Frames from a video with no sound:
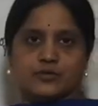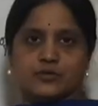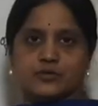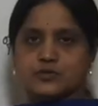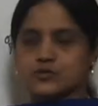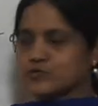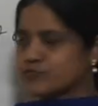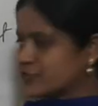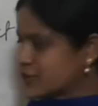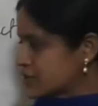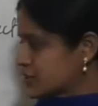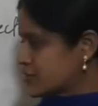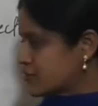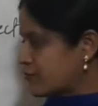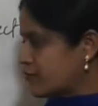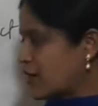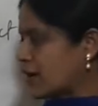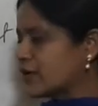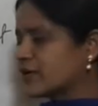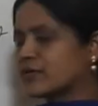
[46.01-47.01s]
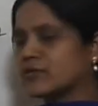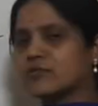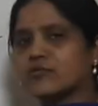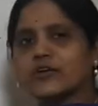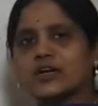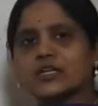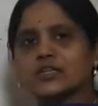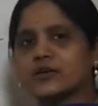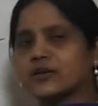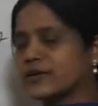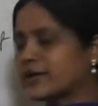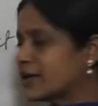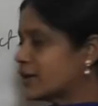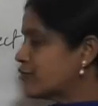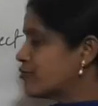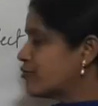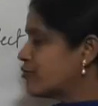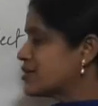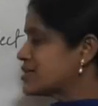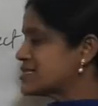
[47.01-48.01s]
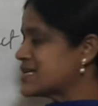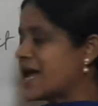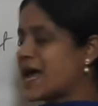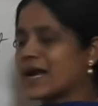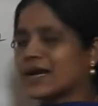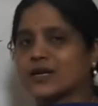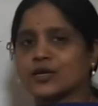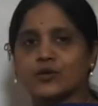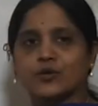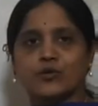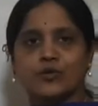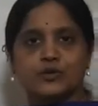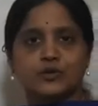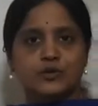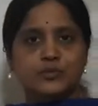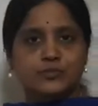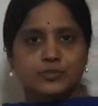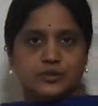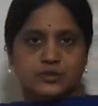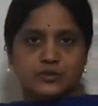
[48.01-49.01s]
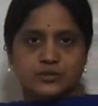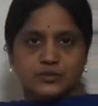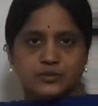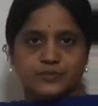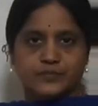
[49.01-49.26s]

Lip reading: So first to find out what is the net force acting on the book.